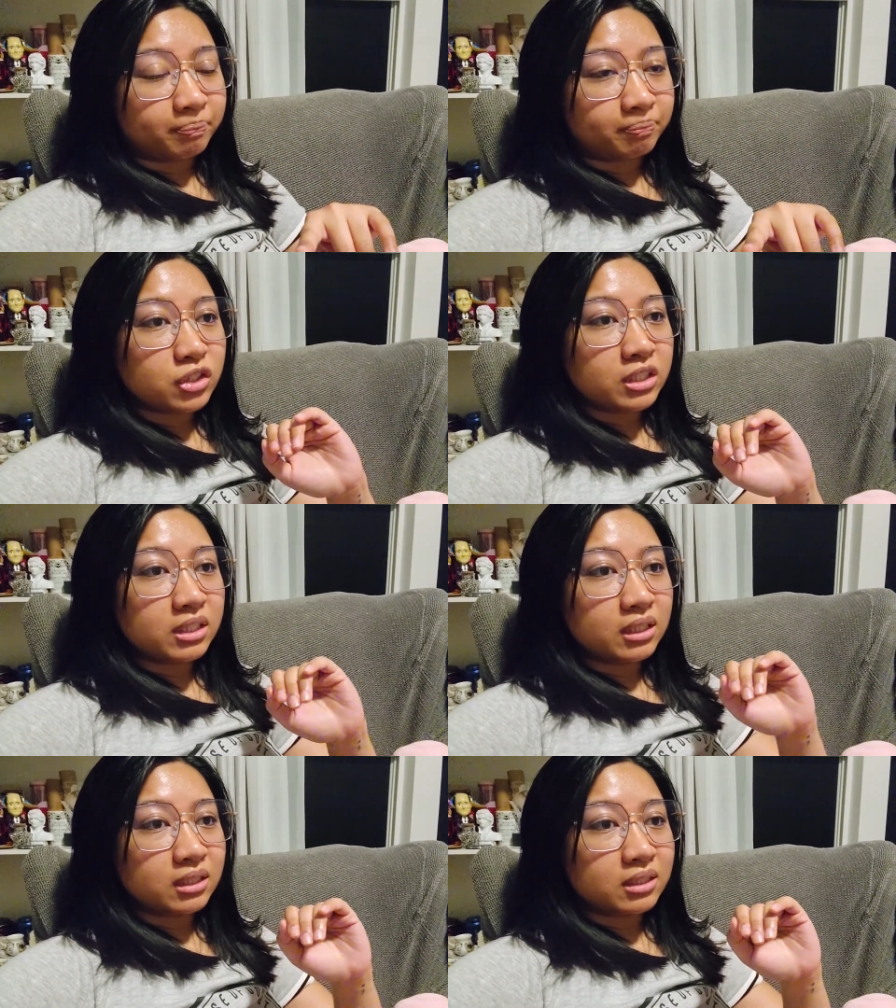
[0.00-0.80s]

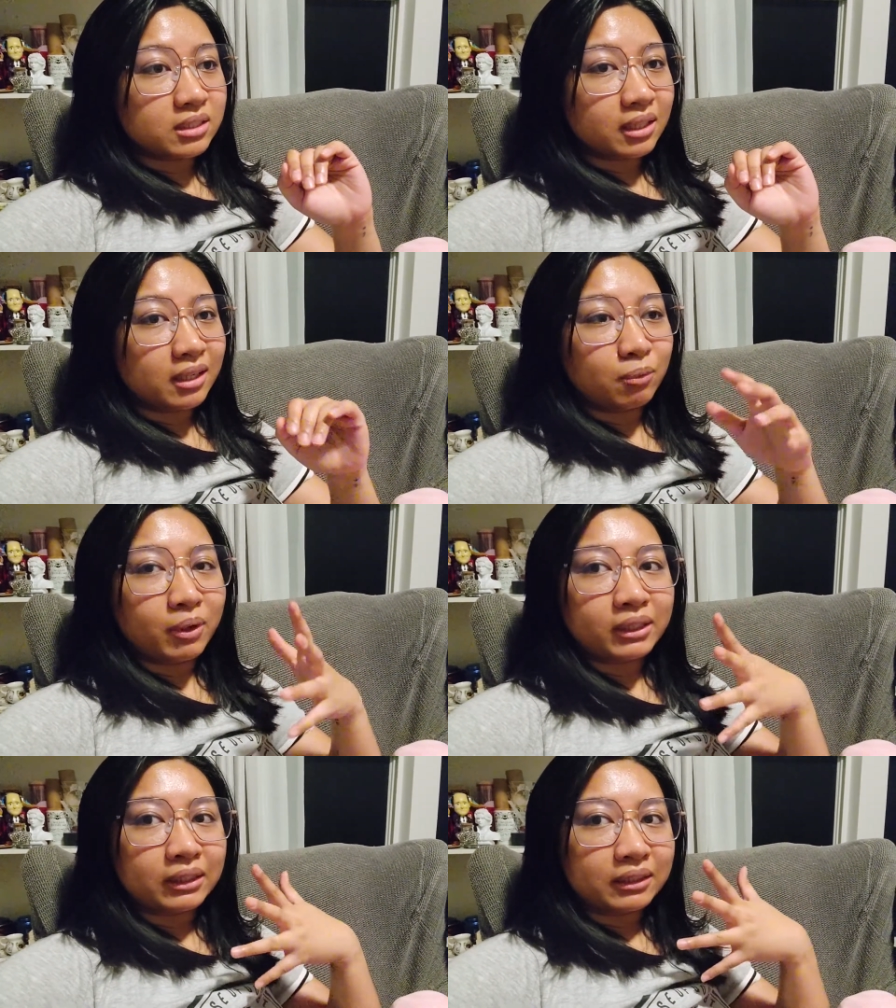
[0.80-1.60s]
she is in a
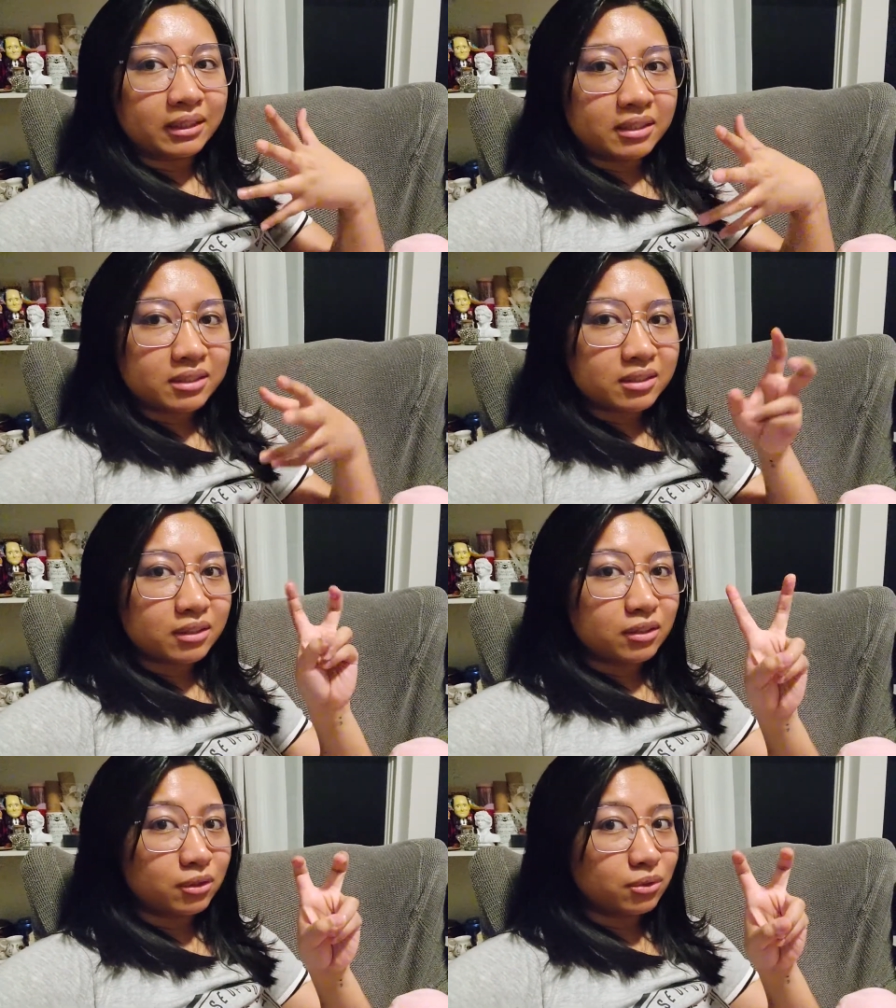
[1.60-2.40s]
way the least
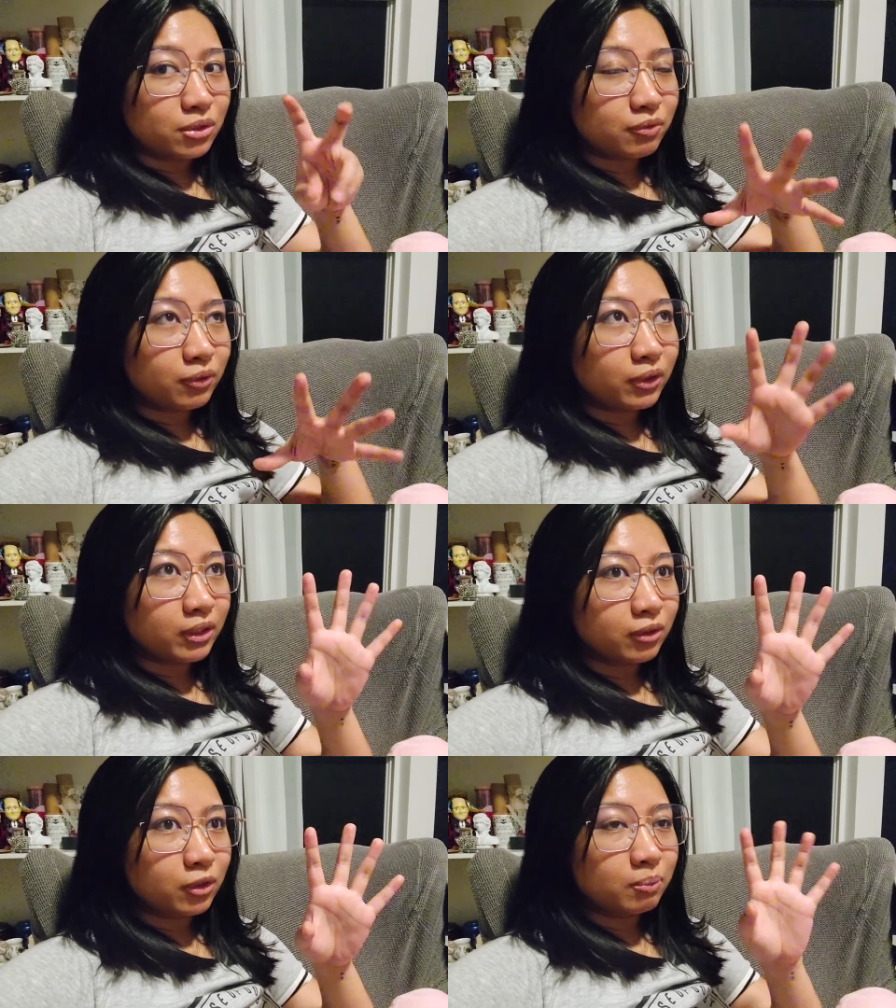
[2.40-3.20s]
useful in
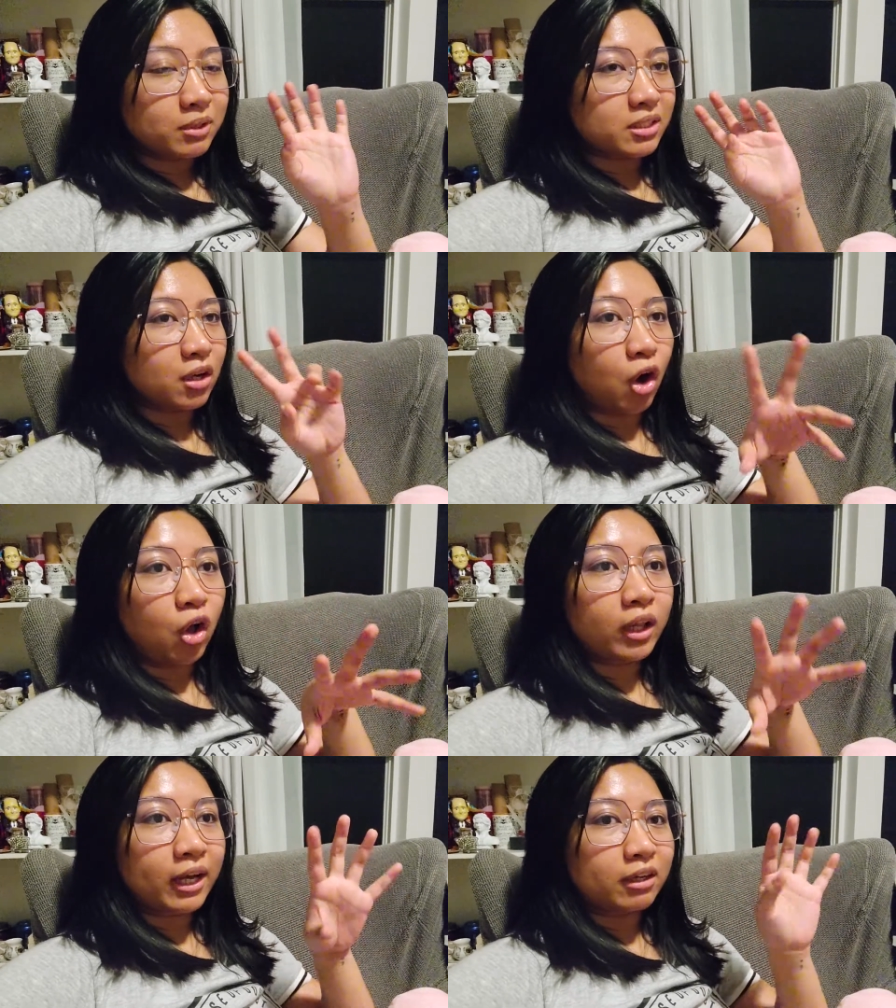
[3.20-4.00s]
the group because they
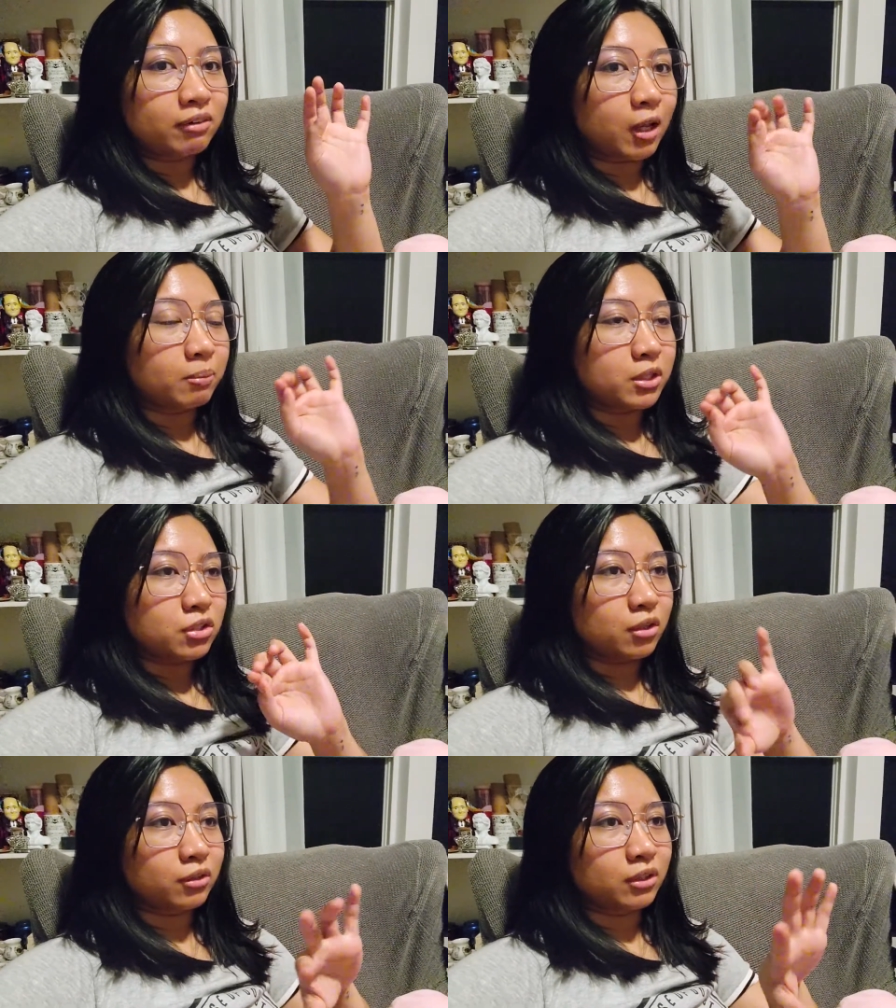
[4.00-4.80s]
all kind of help each
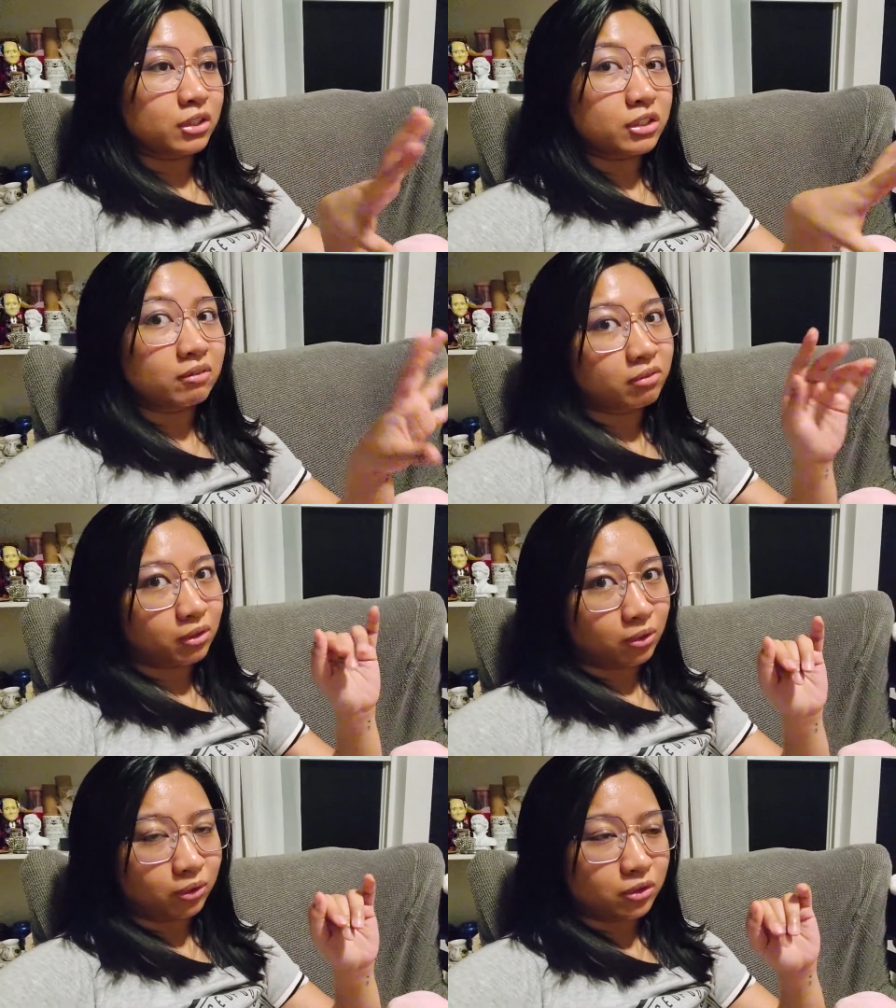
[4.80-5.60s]
other achieve their
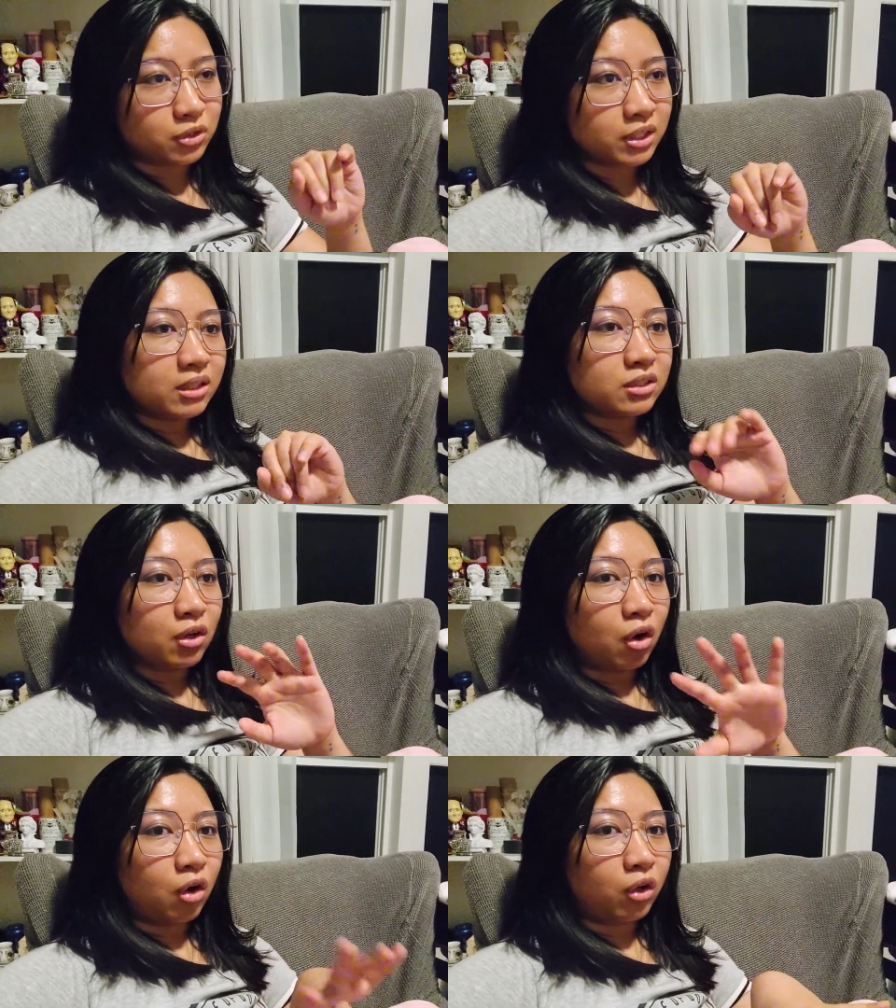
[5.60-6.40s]
goals because they
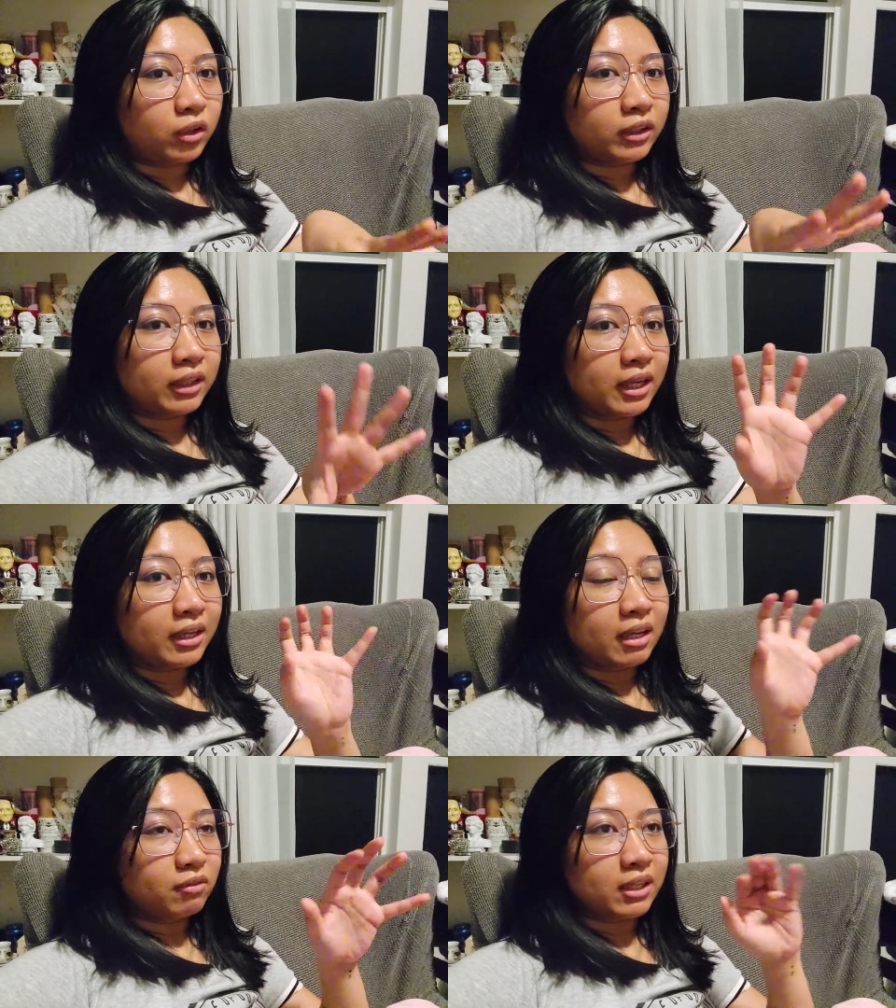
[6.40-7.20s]
all,
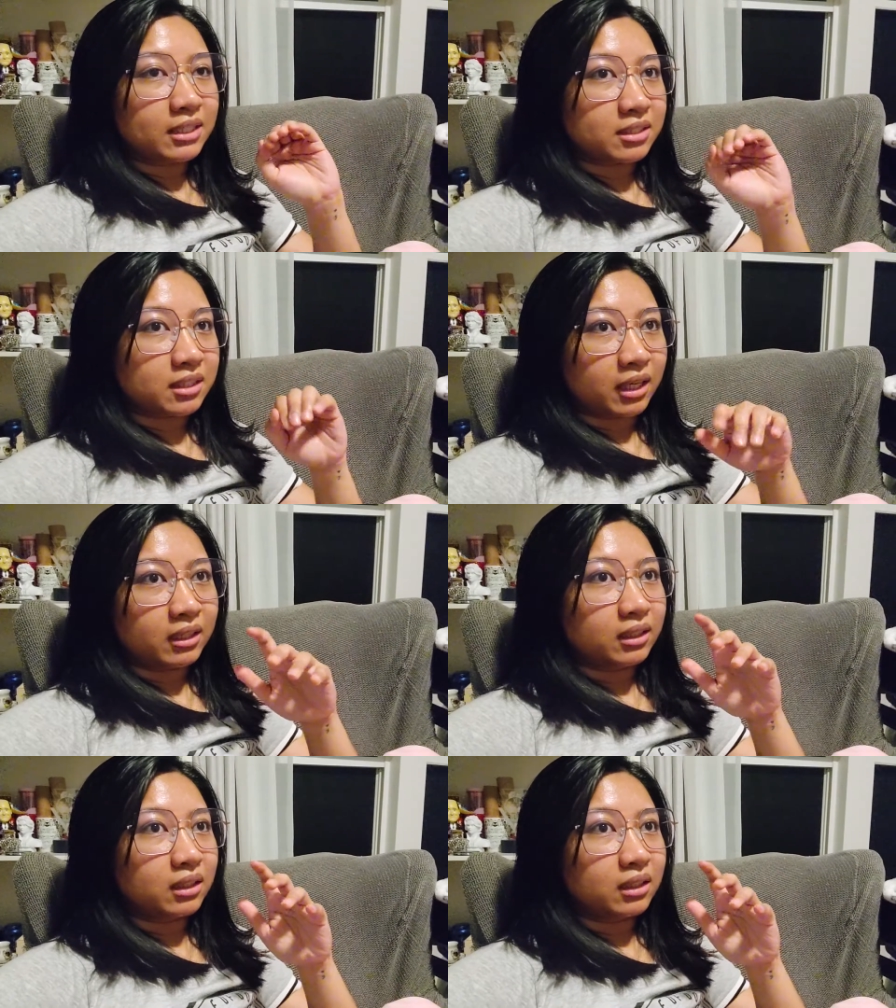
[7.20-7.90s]
and Avery has assigned